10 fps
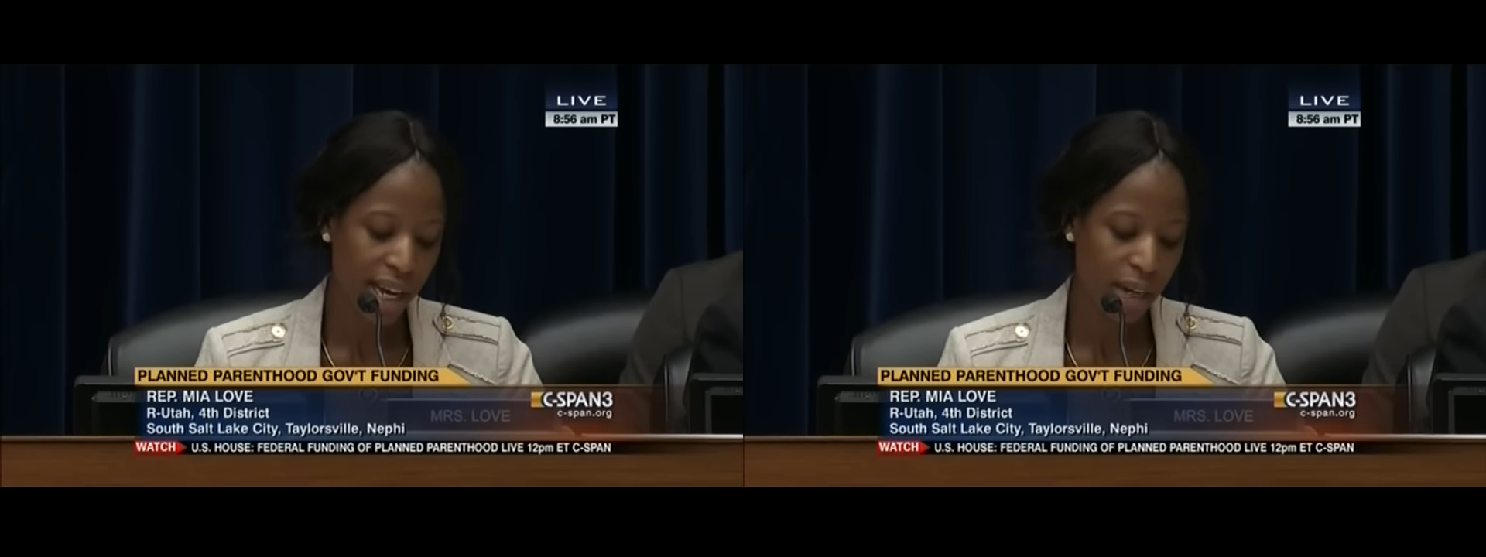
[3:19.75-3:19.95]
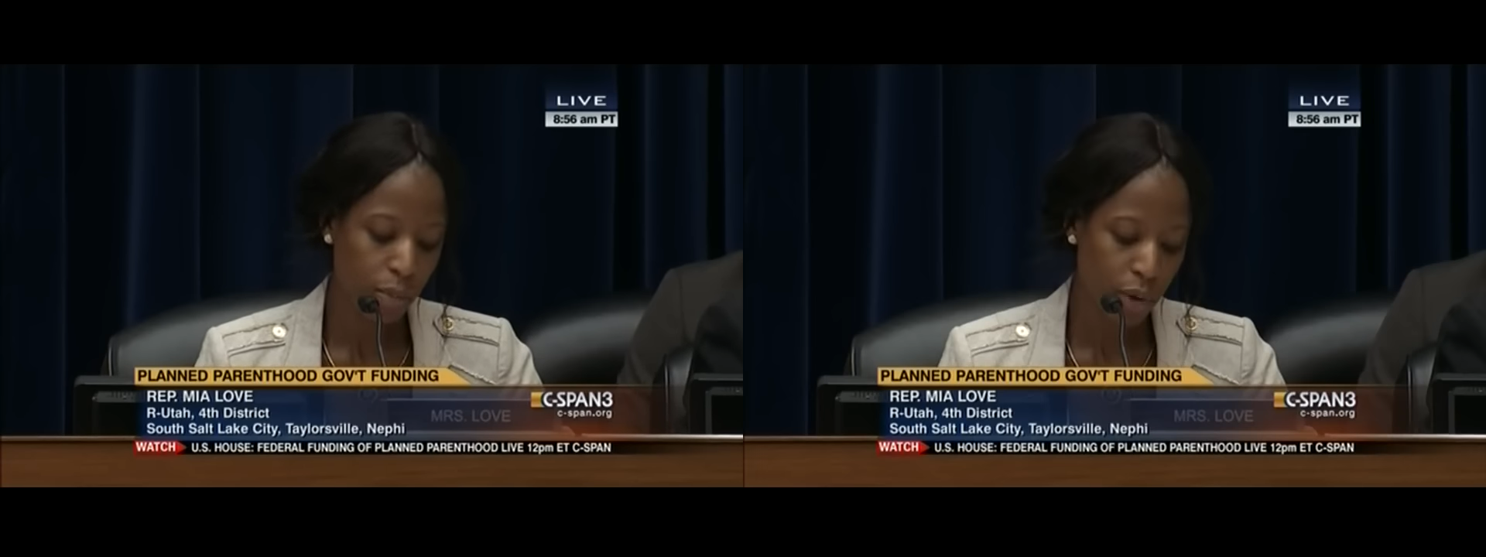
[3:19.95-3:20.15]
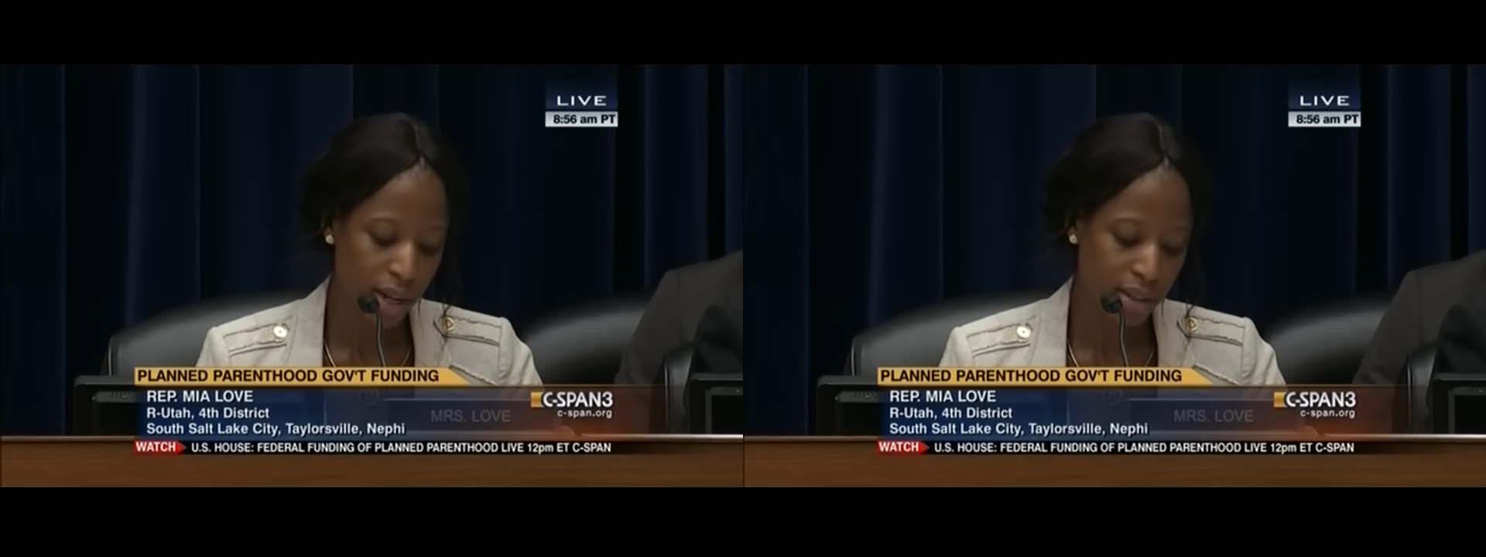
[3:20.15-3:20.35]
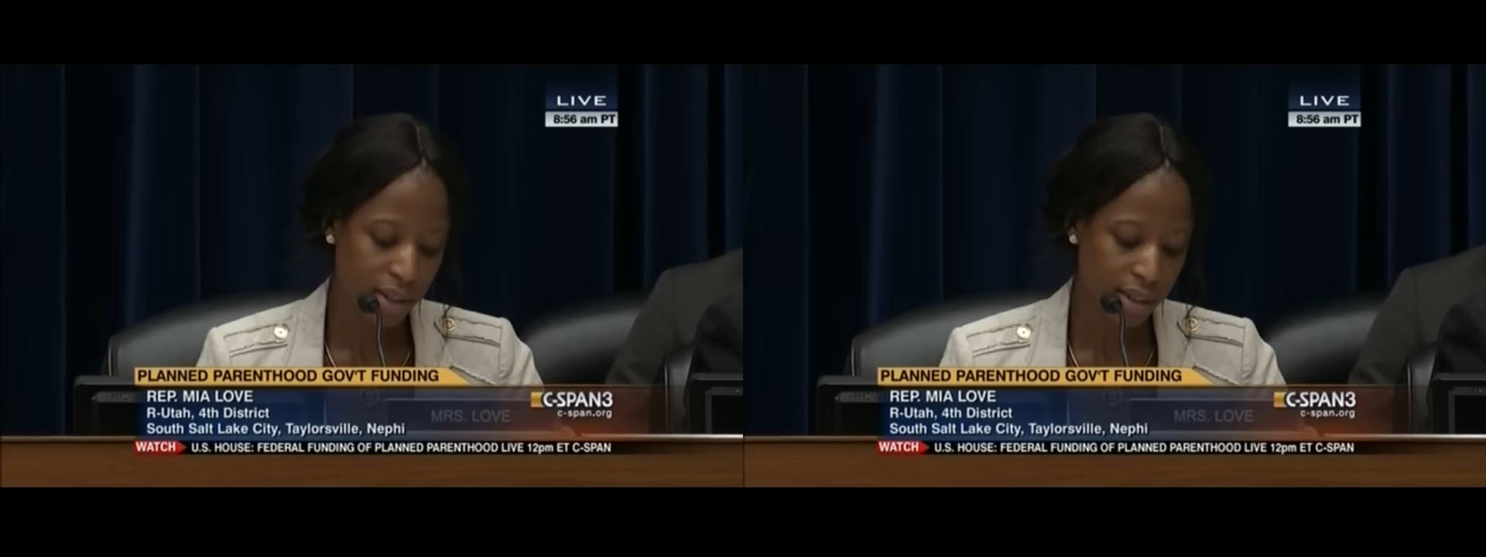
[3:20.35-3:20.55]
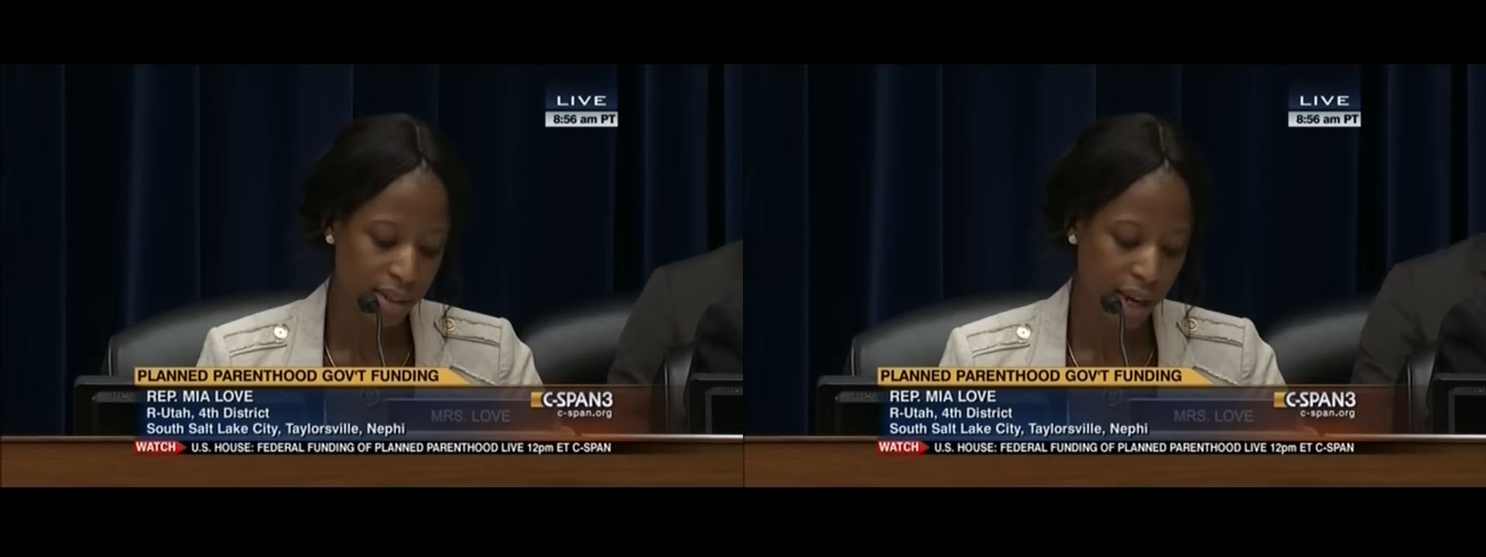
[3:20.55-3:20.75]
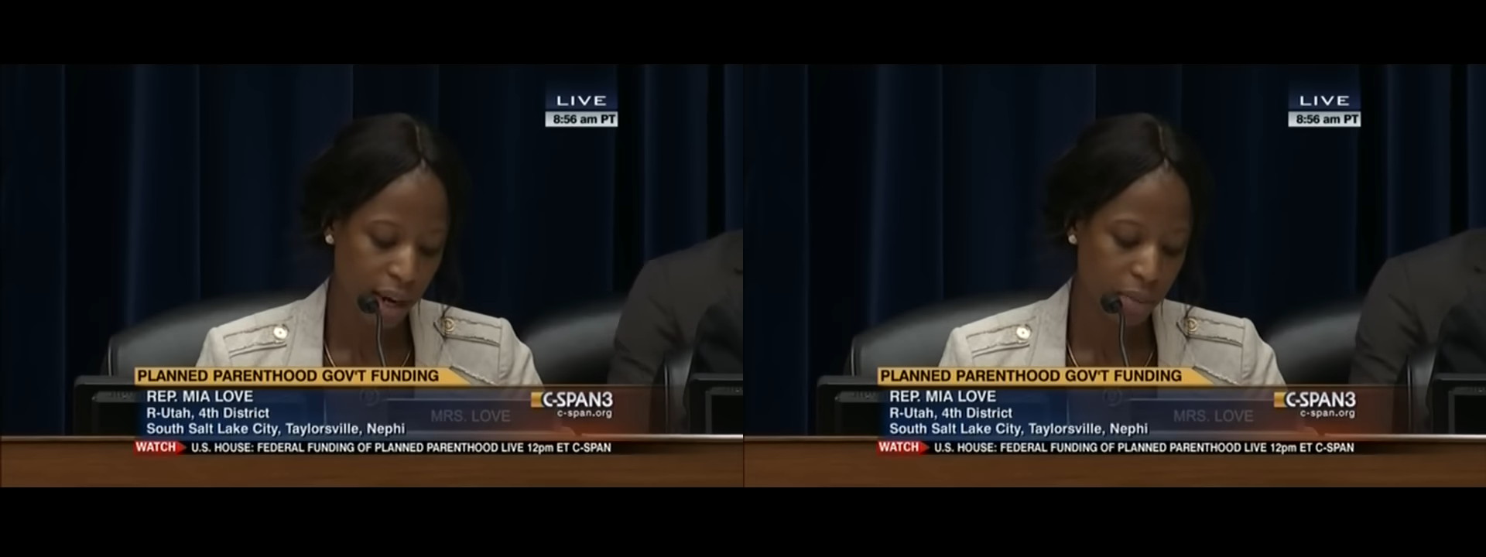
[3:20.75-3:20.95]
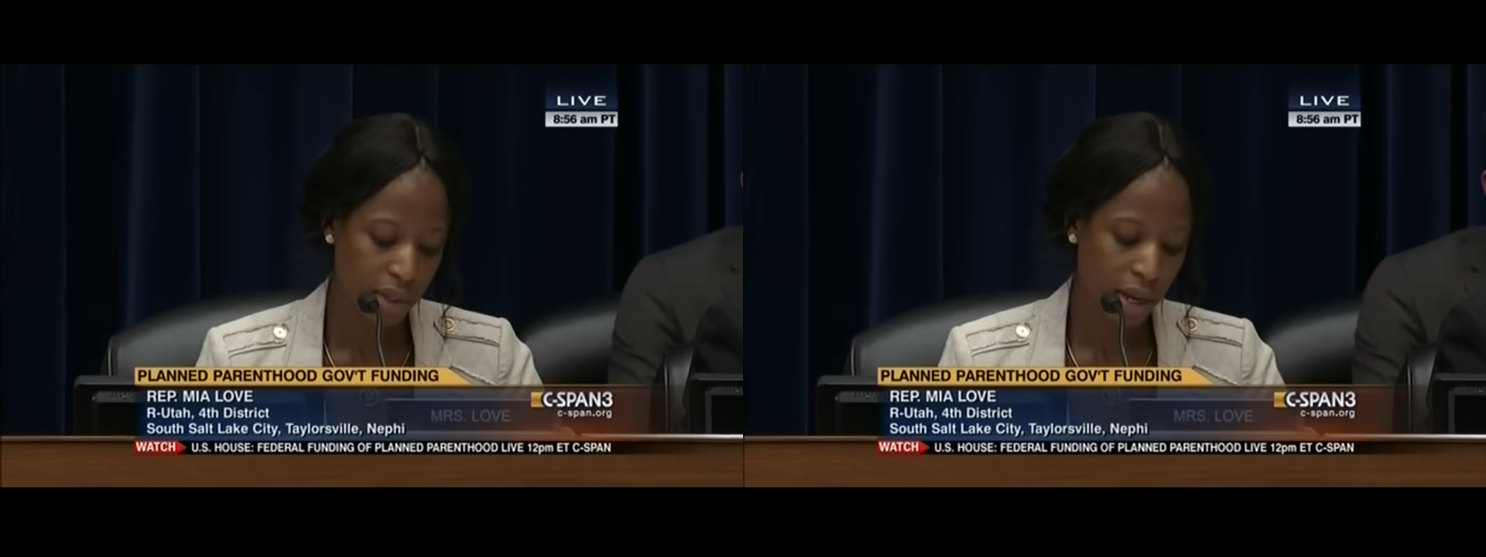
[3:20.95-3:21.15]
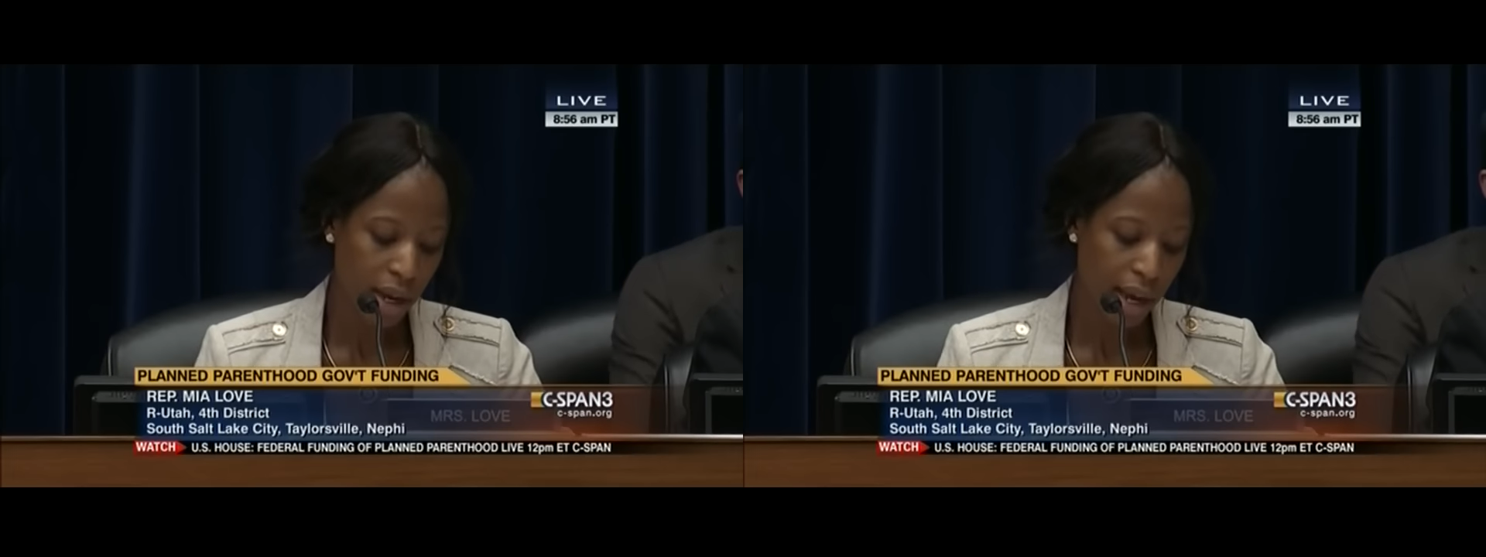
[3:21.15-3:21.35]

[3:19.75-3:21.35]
in breast exams